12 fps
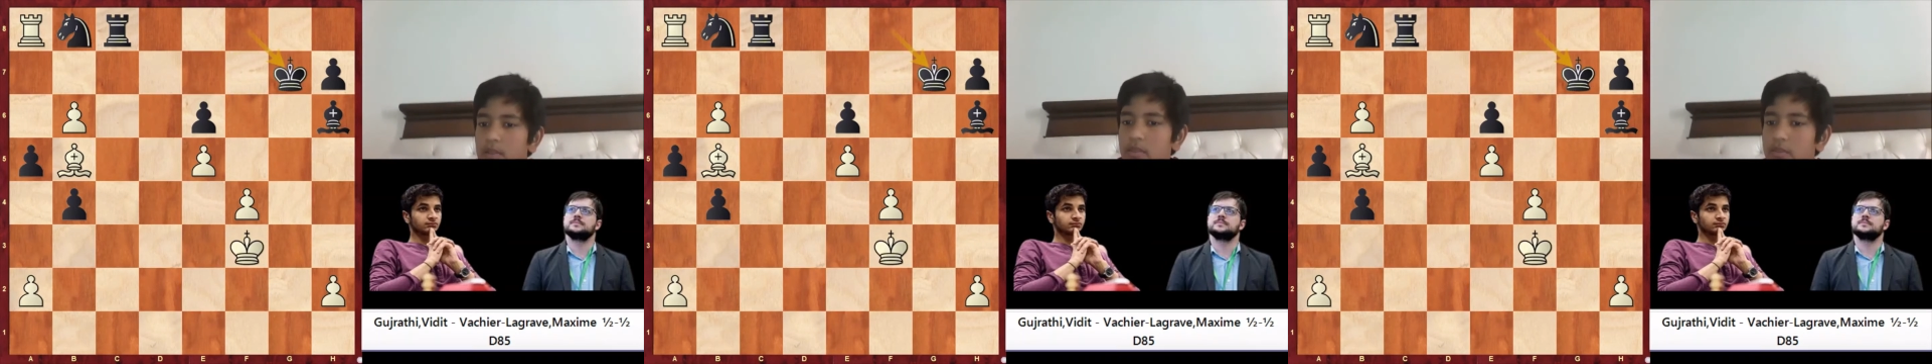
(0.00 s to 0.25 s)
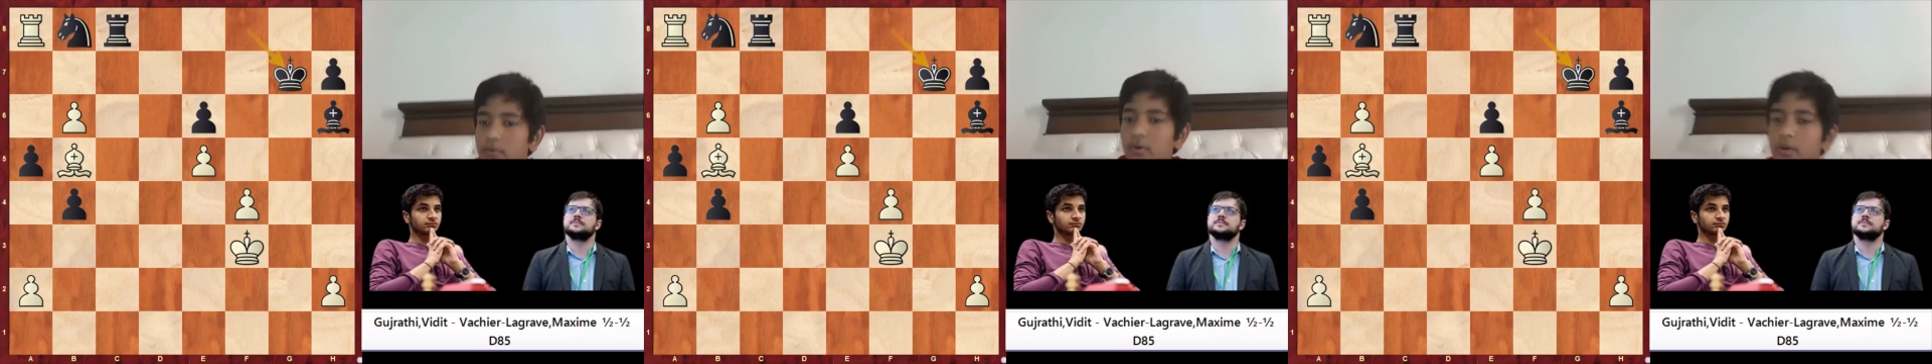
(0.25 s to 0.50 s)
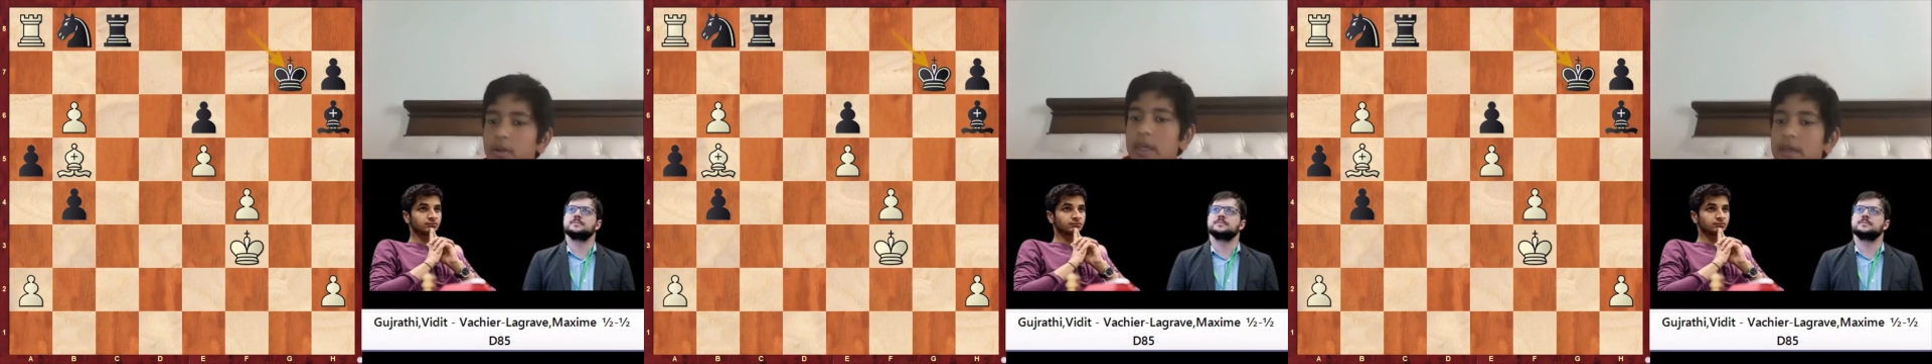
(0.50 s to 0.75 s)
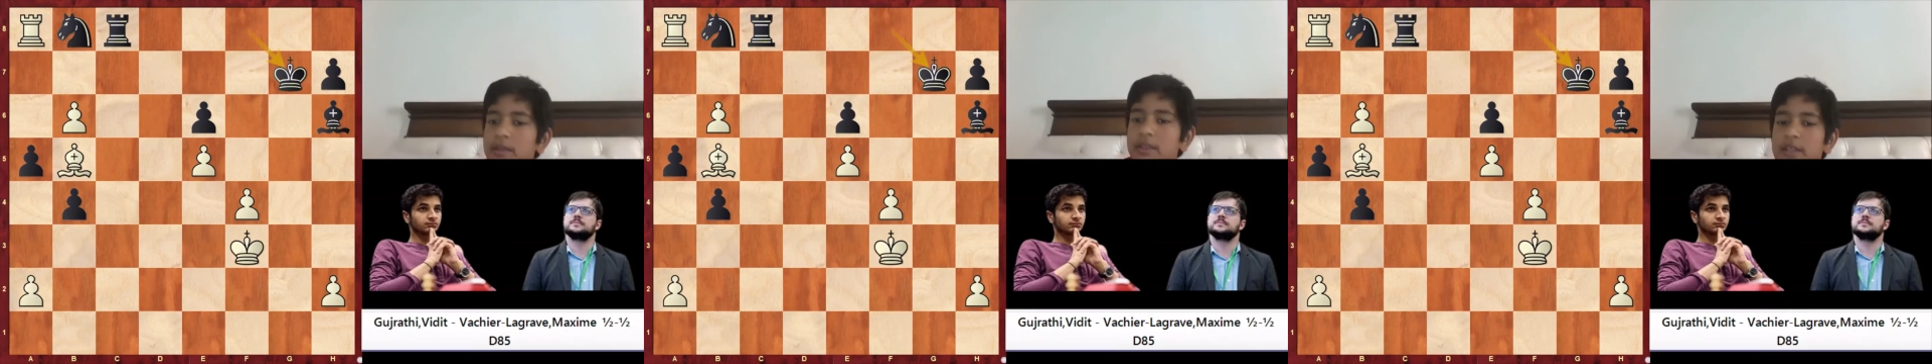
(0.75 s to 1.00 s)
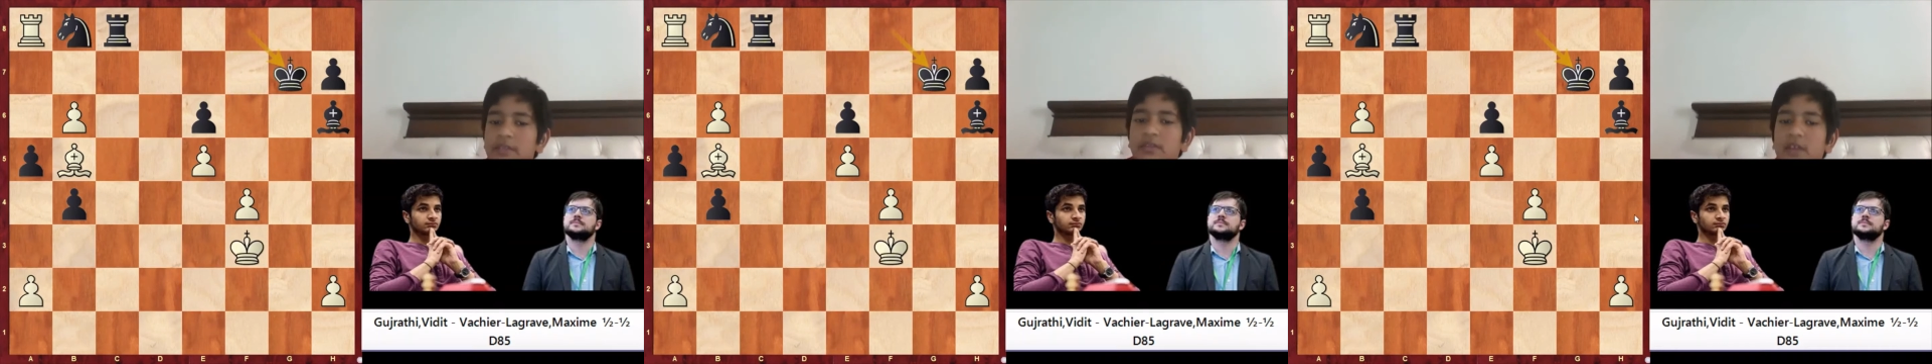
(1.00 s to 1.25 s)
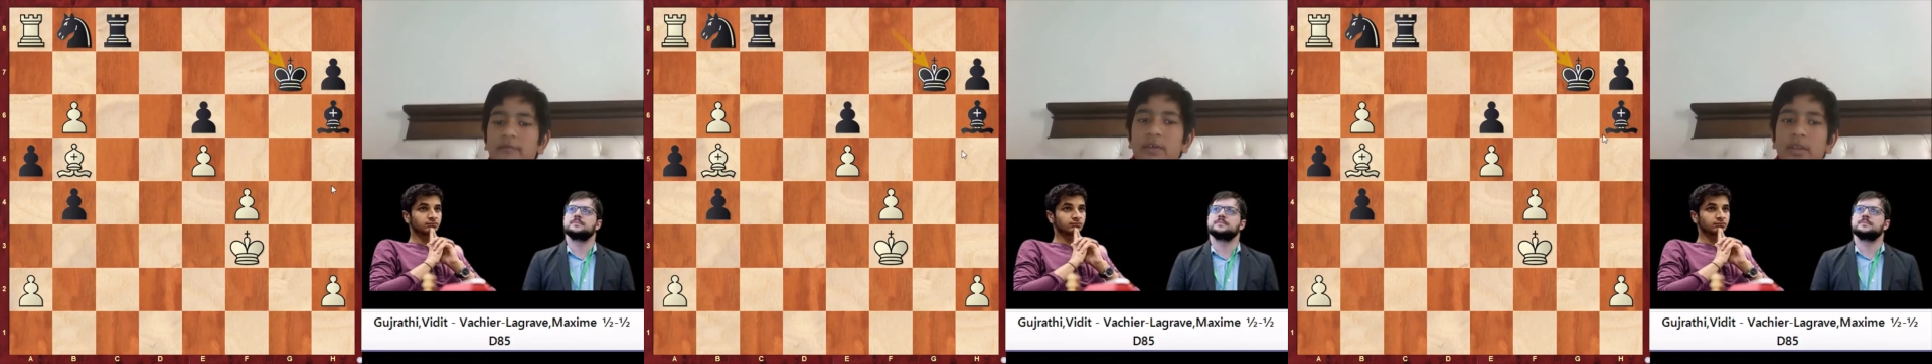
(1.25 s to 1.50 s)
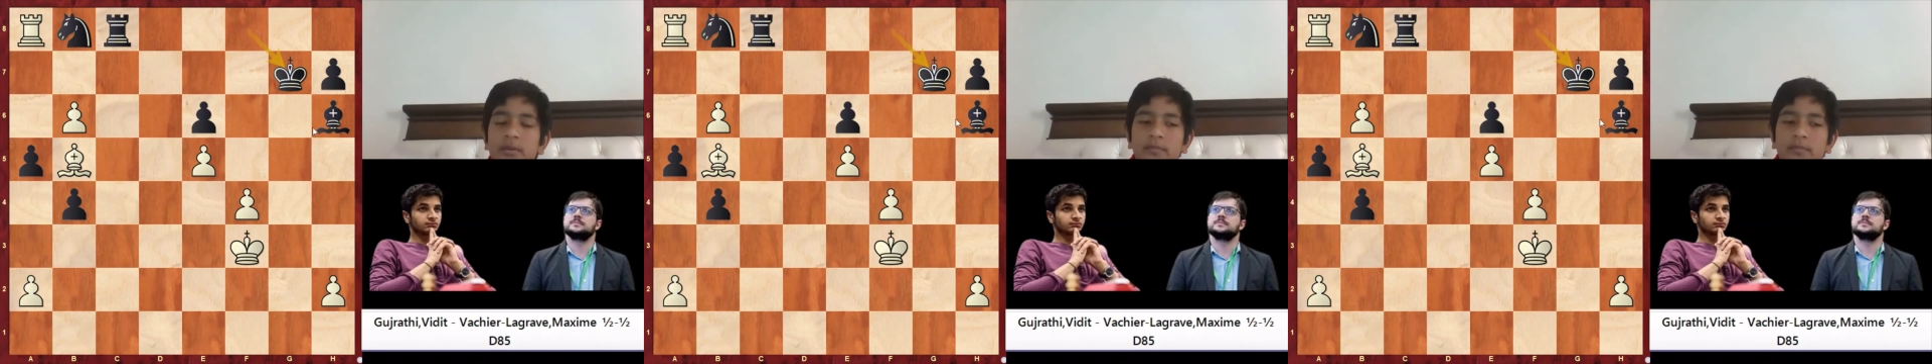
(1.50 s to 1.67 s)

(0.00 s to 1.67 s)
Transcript: So king g7.